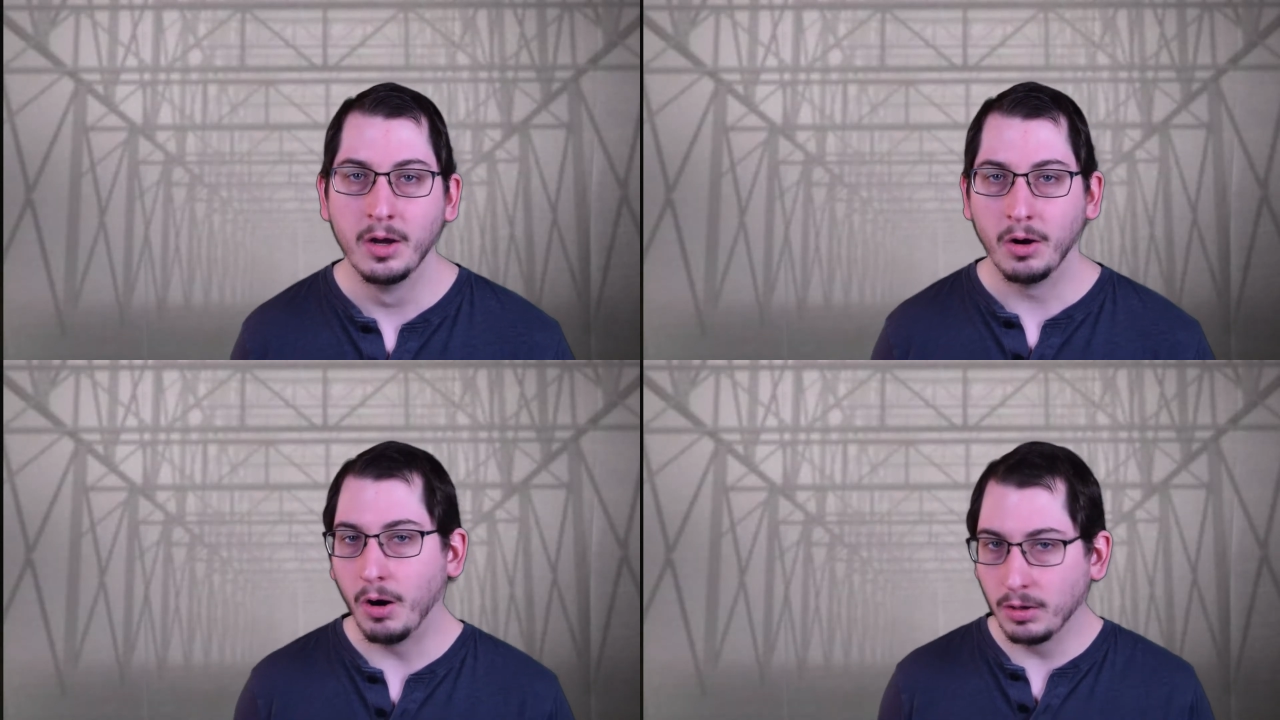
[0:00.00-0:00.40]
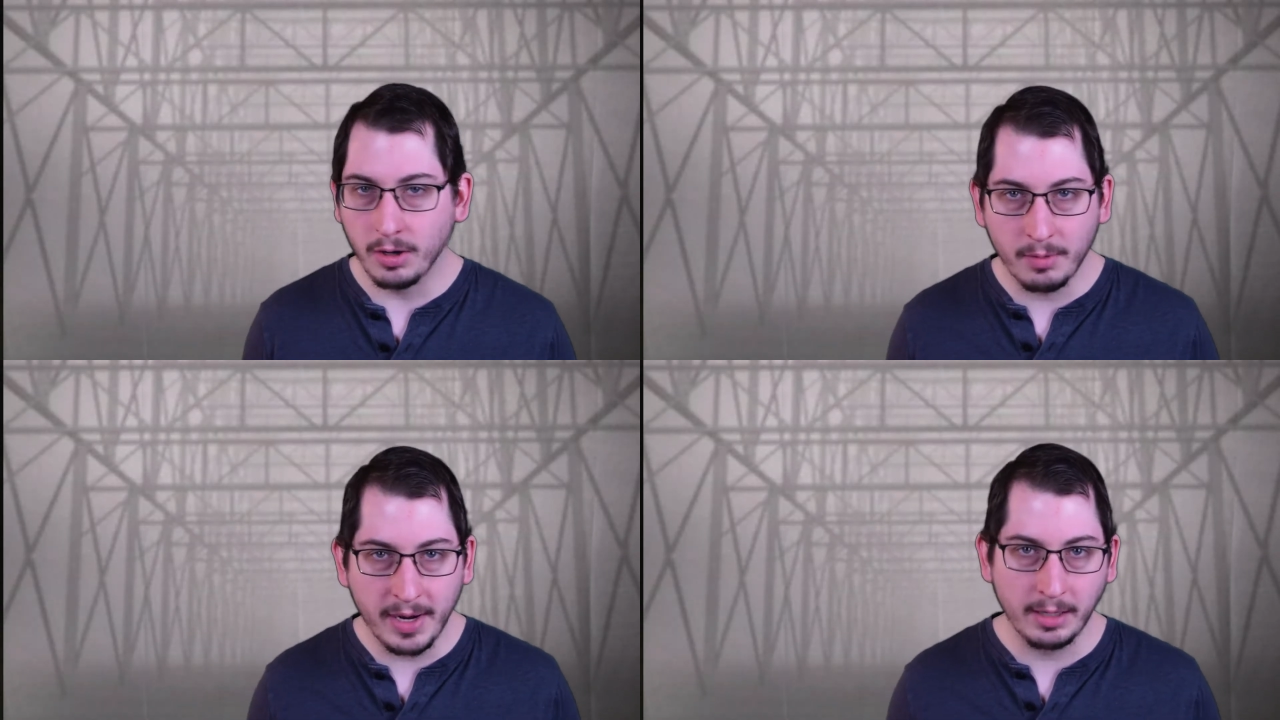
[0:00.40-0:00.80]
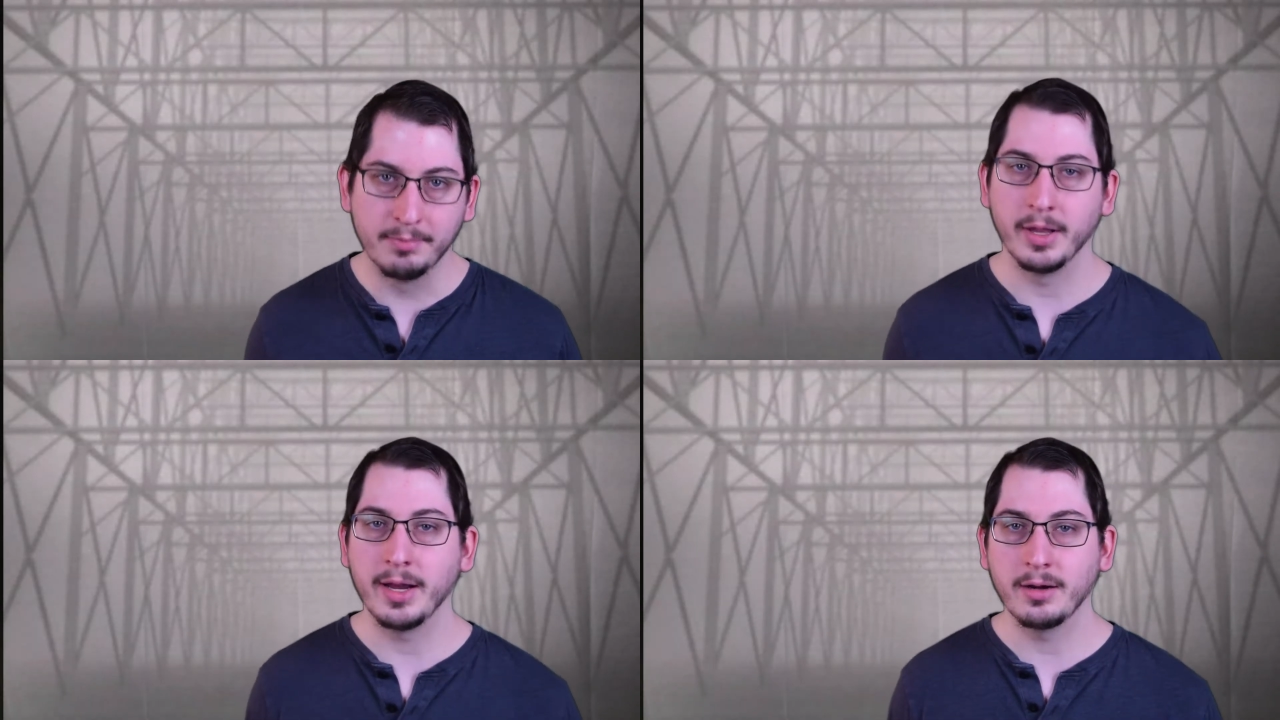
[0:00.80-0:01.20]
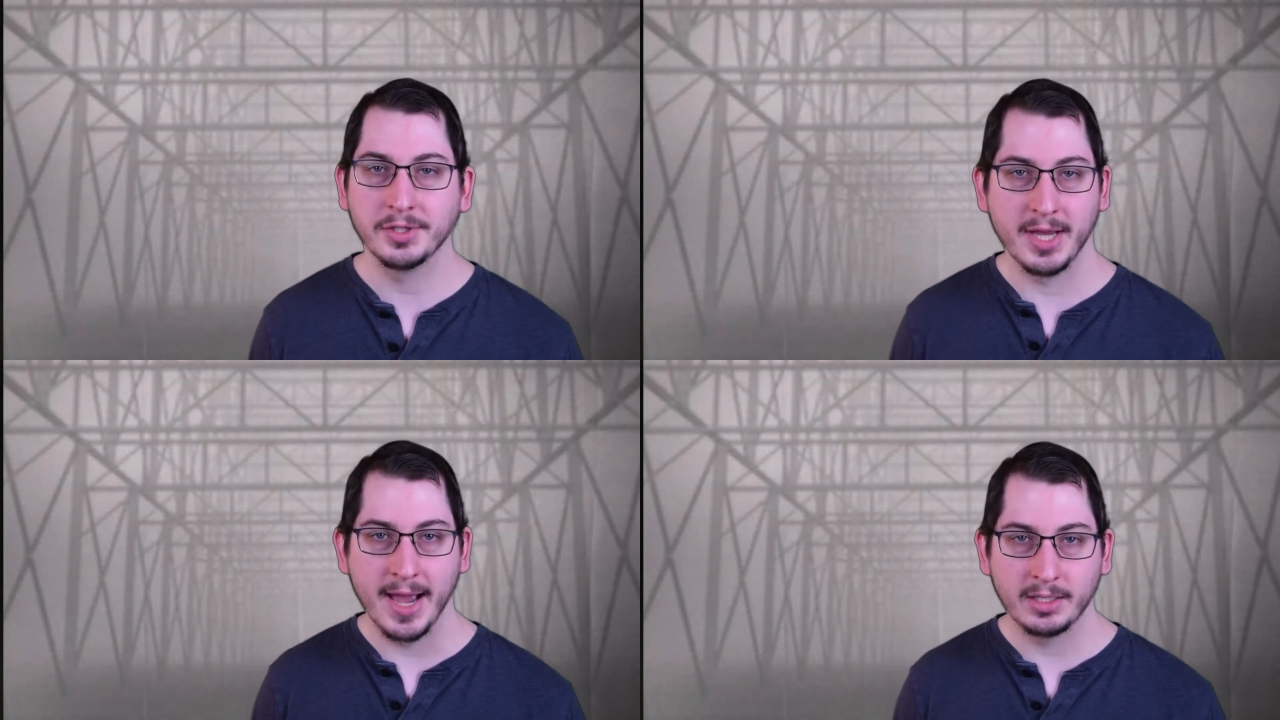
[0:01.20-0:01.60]
All our main
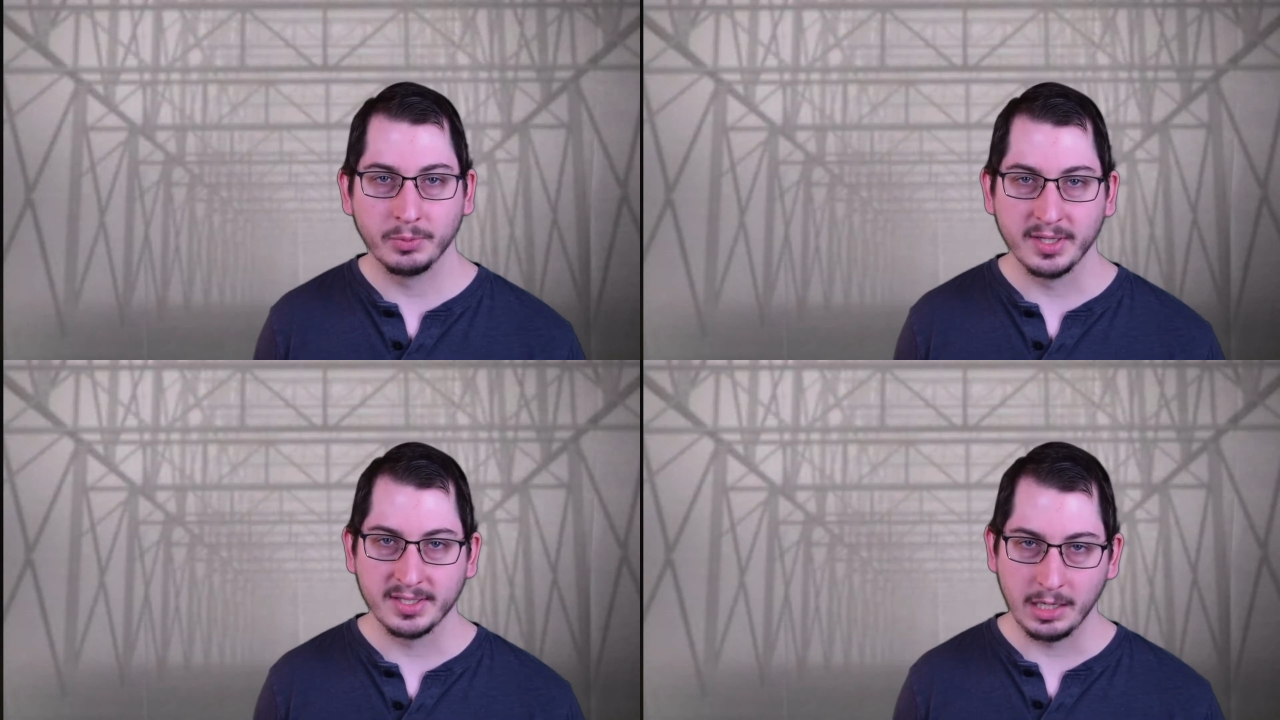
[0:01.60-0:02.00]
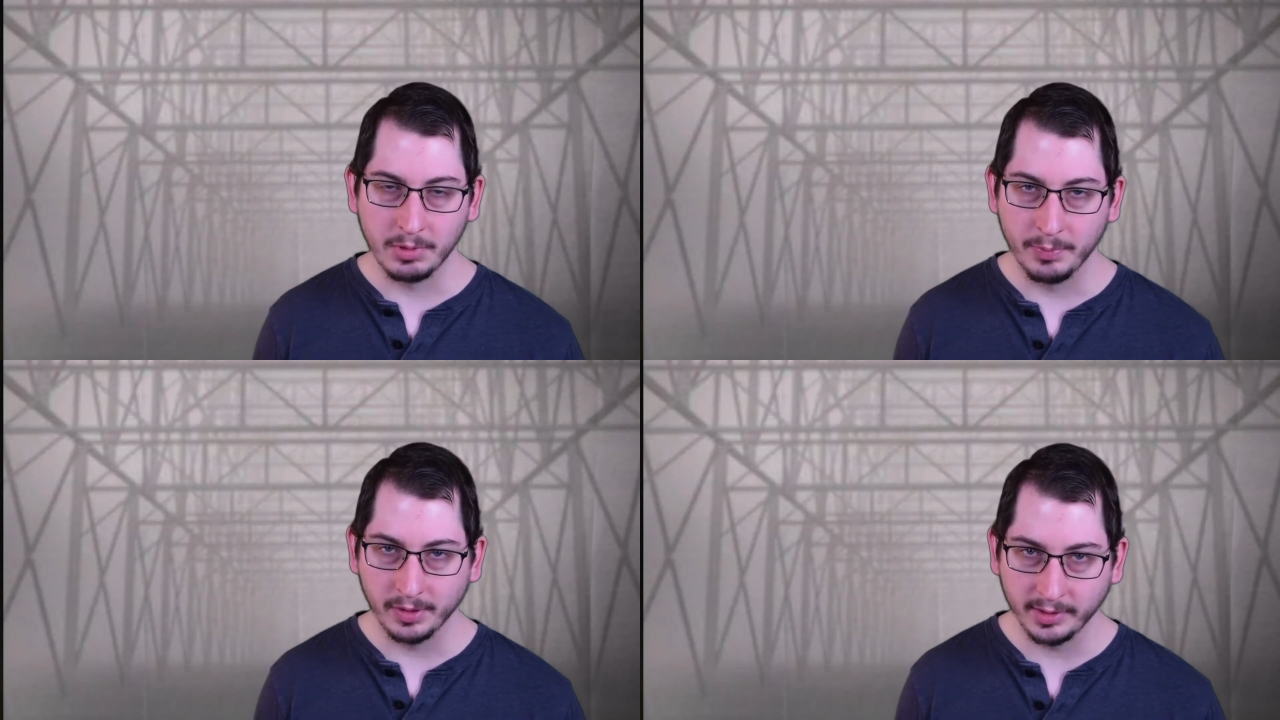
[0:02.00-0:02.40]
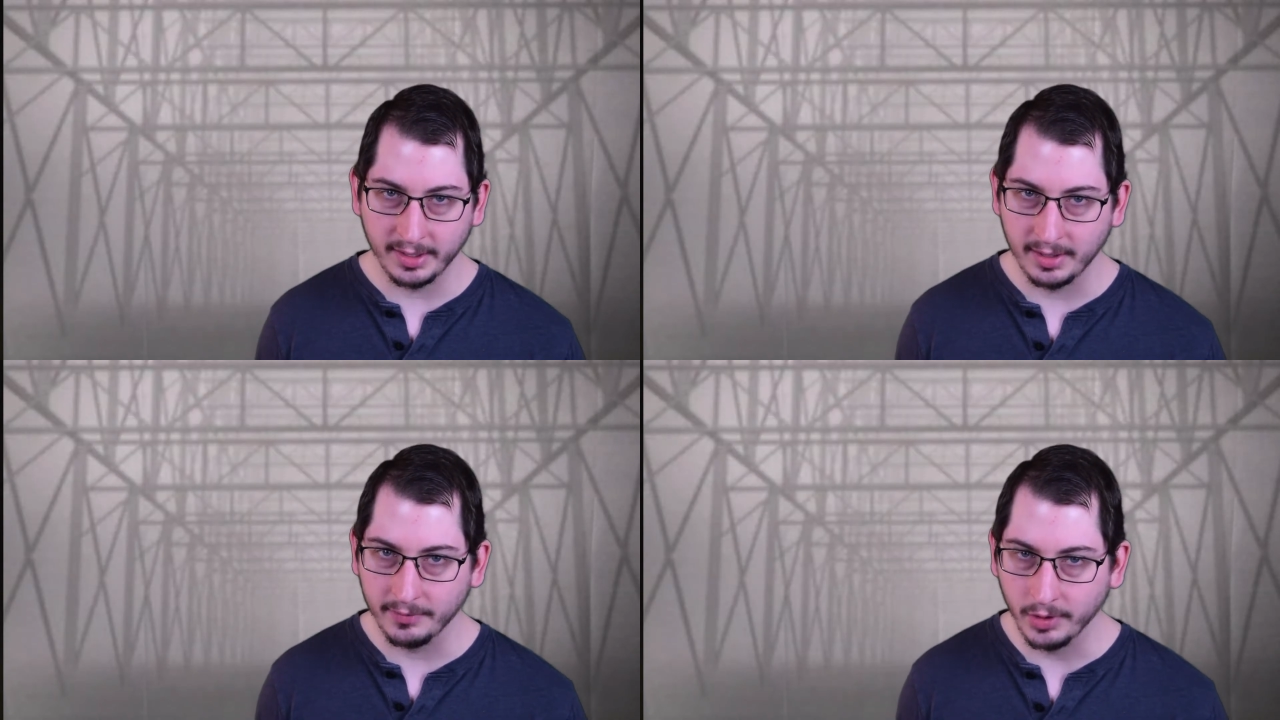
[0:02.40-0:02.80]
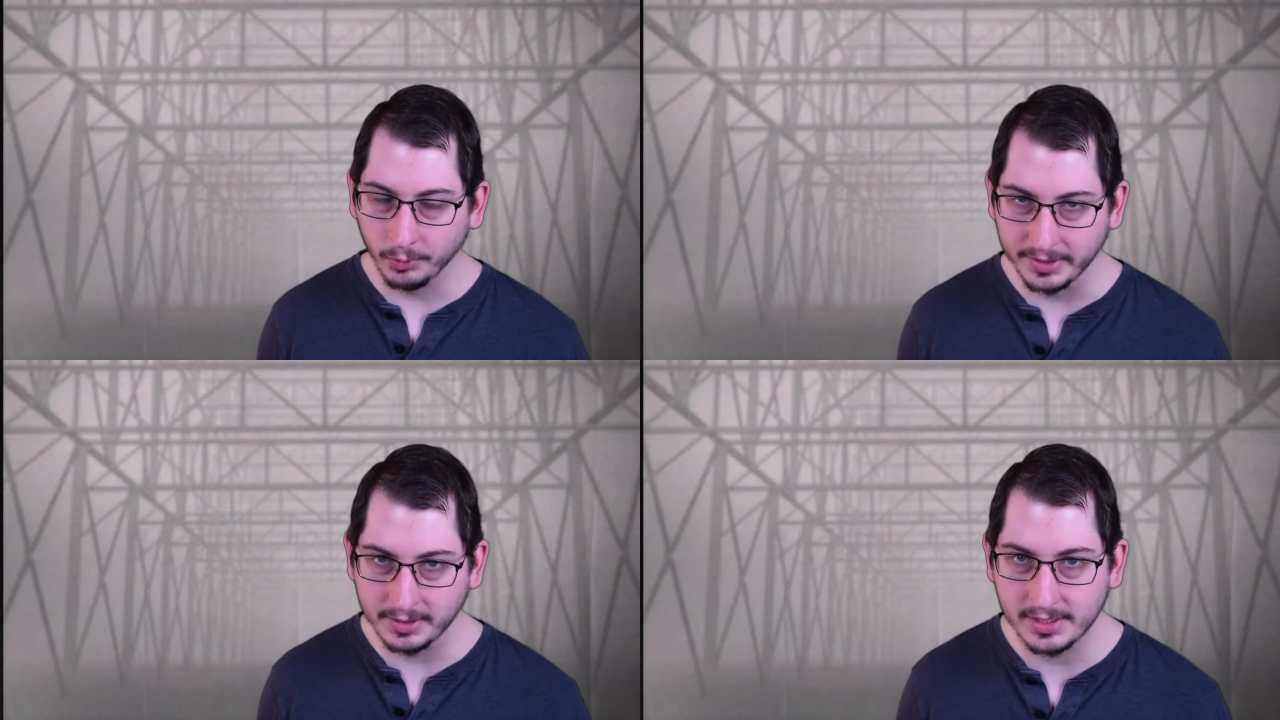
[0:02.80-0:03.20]
players act with the same ability they've
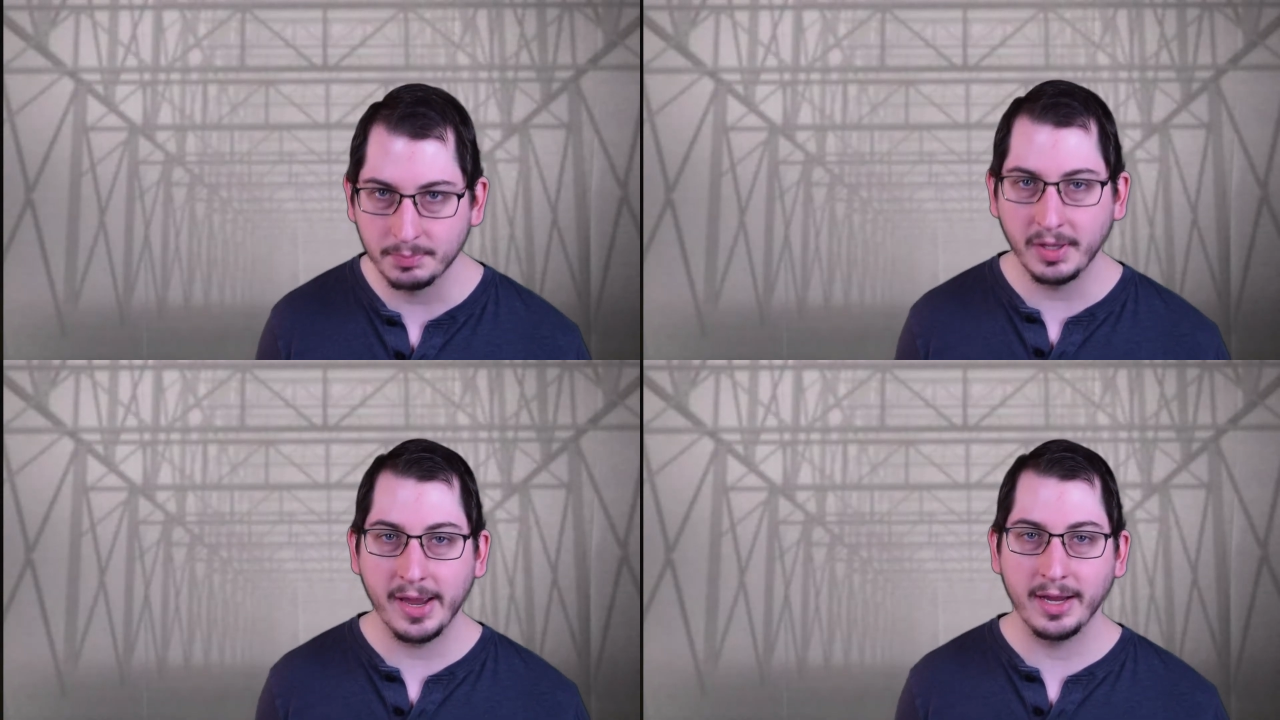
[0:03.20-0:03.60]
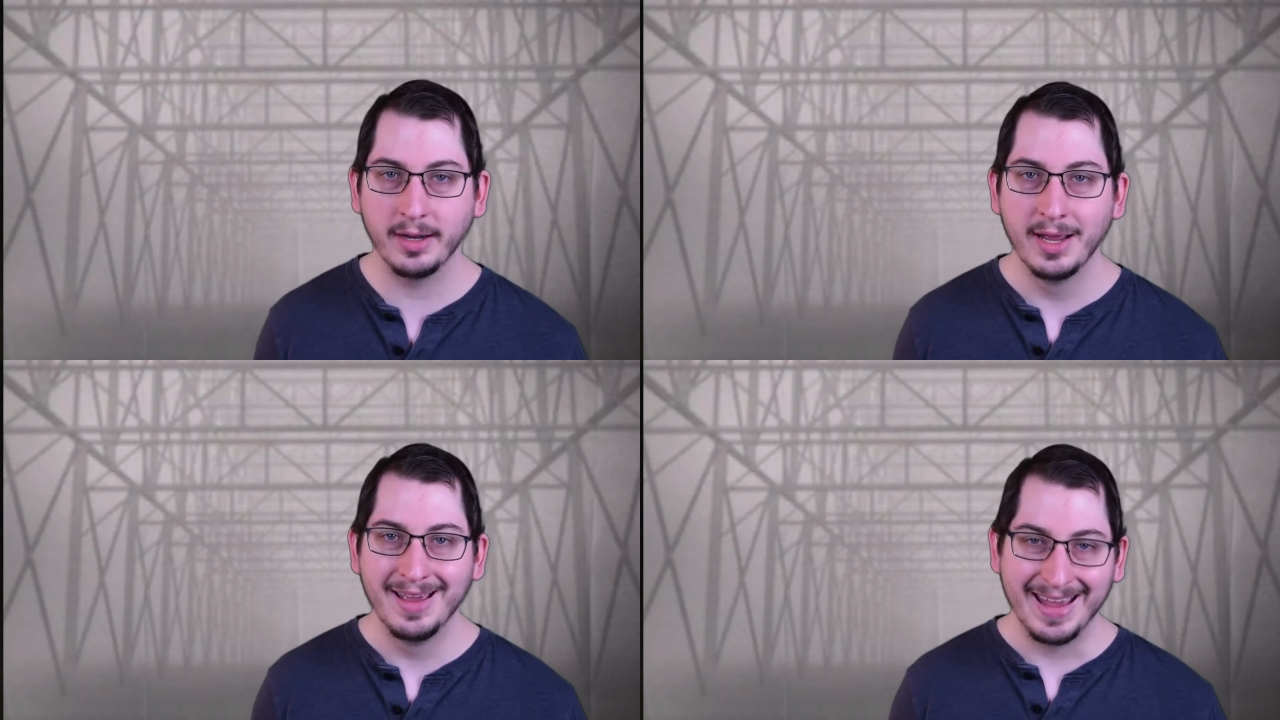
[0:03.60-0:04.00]
always displayed,